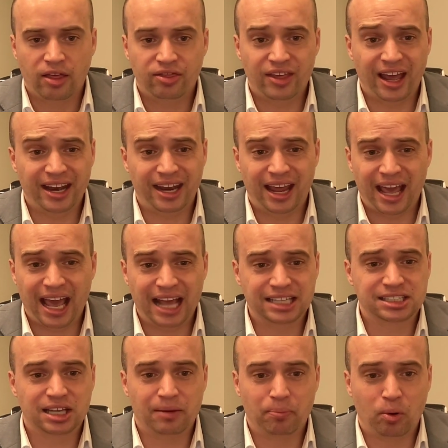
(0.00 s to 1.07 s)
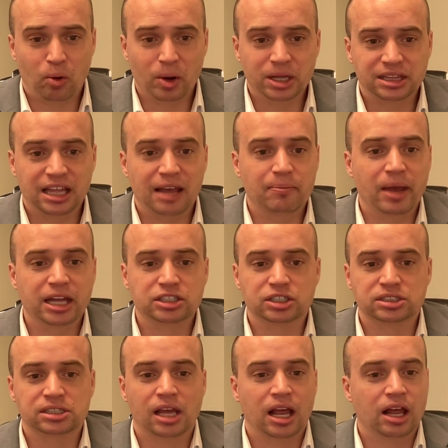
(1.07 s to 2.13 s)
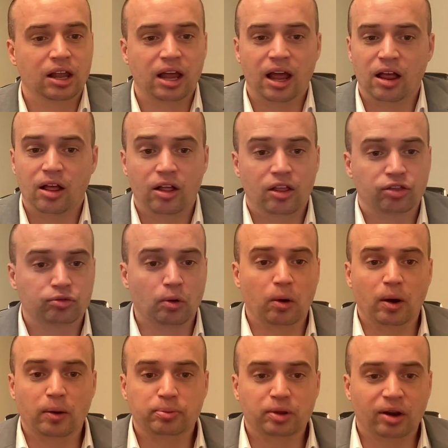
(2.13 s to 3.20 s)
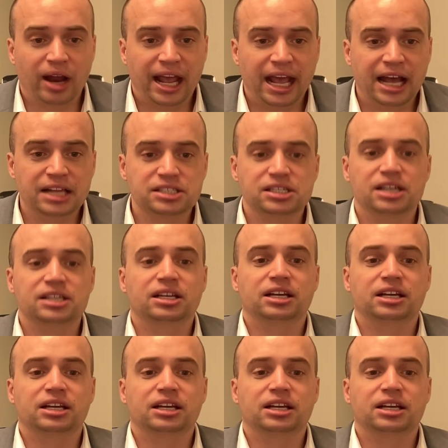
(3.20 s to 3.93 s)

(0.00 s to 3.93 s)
then at some point they may just throw up their hands and